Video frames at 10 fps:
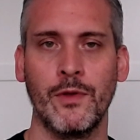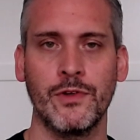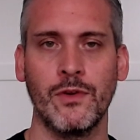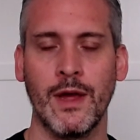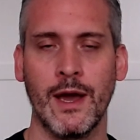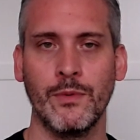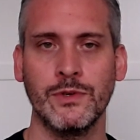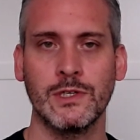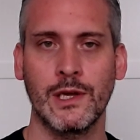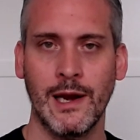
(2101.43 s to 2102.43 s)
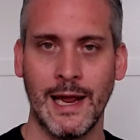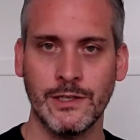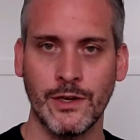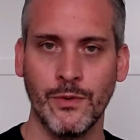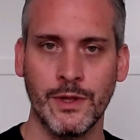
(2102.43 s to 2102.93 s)
to now, which is
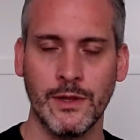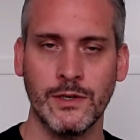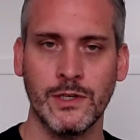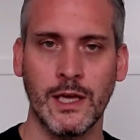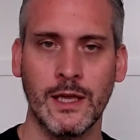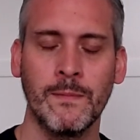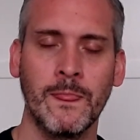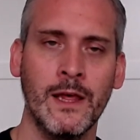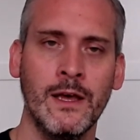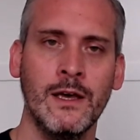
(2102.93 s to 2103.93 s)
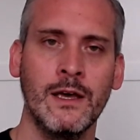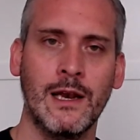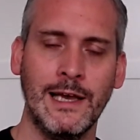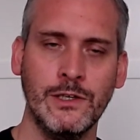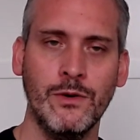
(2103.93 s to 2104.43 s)
classical conditioning.
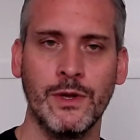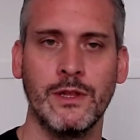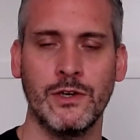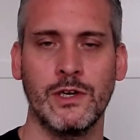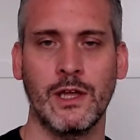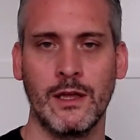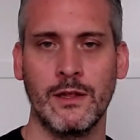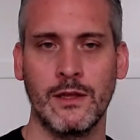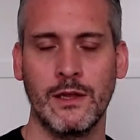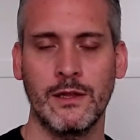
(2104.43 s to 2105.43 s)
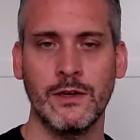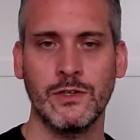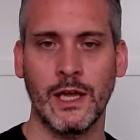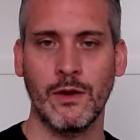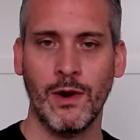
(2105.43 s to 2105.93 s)
Classical
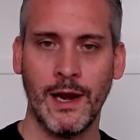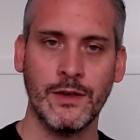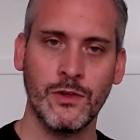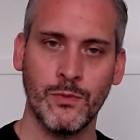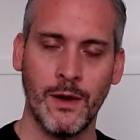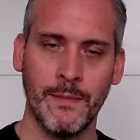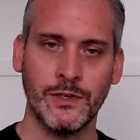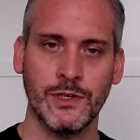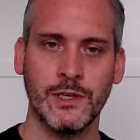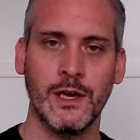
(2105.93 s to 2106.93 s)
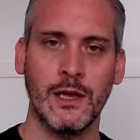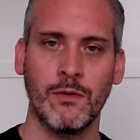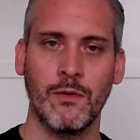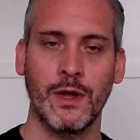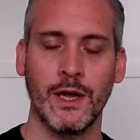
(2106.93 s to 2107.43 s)
conditioning relates to what I mentioned
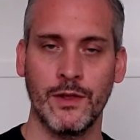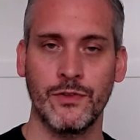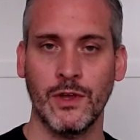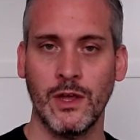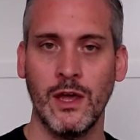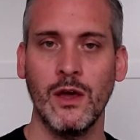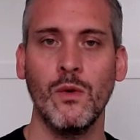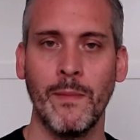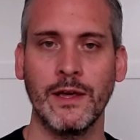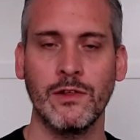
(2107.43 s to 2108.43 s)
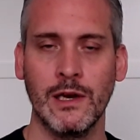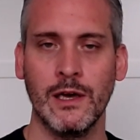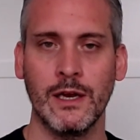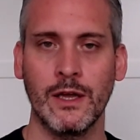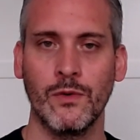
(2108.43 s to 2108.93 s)
earlier in regards to cue-based
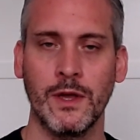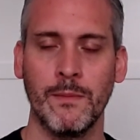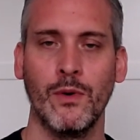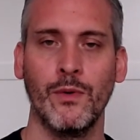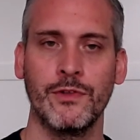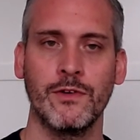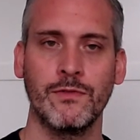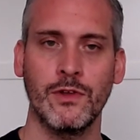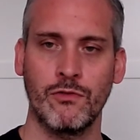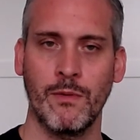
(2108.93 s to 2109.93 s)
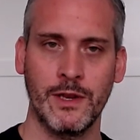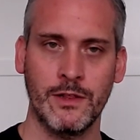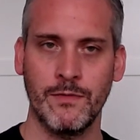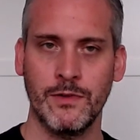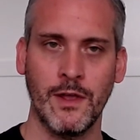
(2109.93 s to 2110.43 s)
learning, or the importance of
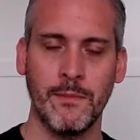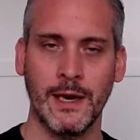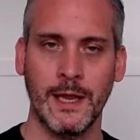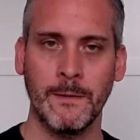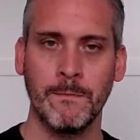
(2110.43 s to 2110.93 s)
discriminative stimuli.